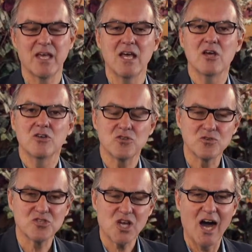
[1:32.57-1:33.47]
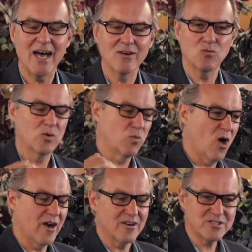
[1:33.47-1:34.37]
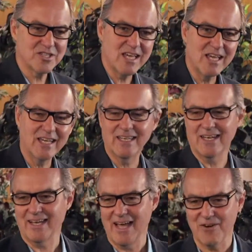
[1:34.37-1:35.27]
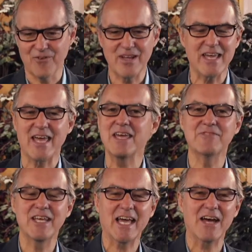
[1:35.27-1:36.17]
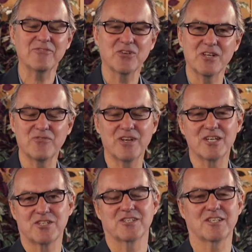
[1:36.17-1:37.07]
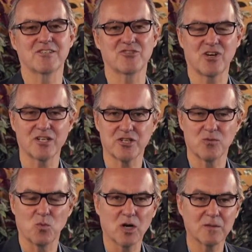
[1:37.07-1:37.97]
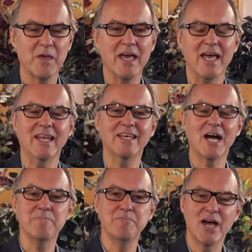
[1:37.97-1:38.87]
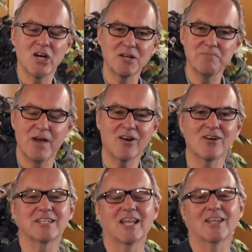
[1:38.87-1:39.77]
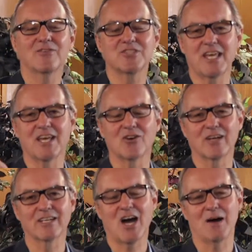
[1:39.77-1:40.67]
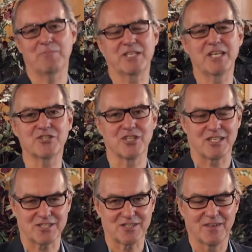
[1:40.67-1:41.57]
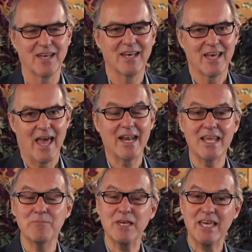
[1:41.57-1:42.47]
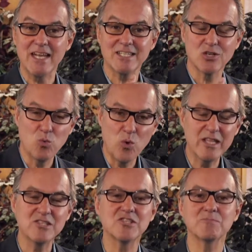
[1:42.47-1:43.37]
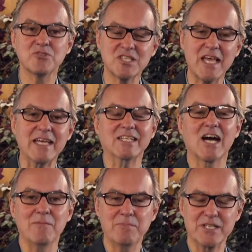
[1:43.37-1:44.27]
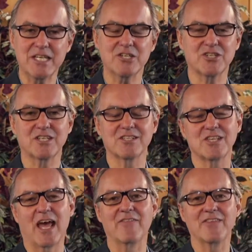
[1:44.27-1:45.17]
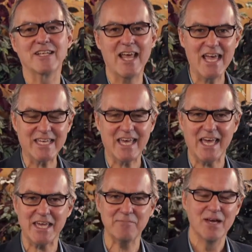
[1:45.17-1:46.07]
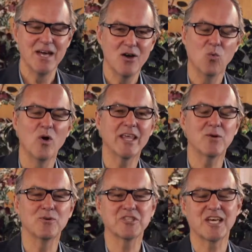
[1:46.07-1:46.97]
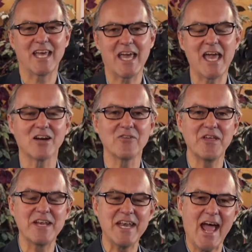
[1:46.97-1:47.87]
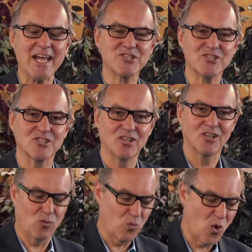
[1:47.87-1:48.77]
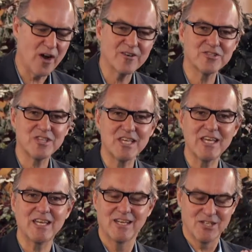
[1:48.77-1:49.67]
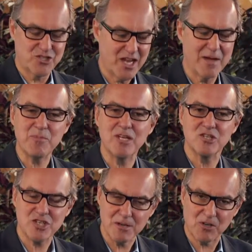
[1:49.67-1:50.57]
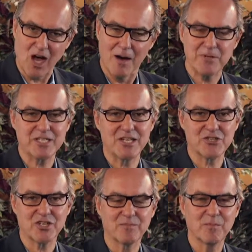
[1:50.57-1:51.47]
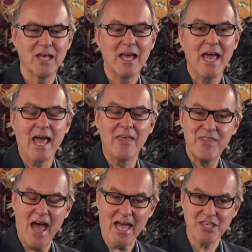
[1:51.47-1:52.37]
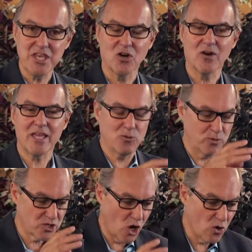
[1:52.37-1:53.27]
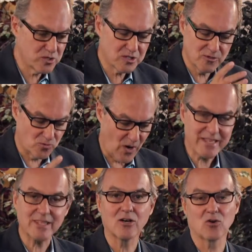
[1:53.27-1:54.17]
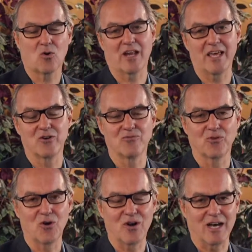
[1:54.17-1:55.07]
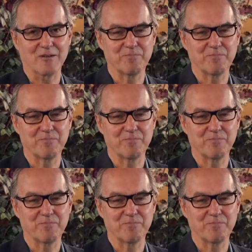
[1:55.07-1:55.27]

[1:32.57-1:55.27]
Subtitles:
So Scott would water ski every evening after he'd finished his construction work, and he got better and better until he was entering competitions. And he began to win some state competitions, and the day came when he was going to enter the National Water Ski Championship competition. And that year it was hosted right there in Orlando, Florida.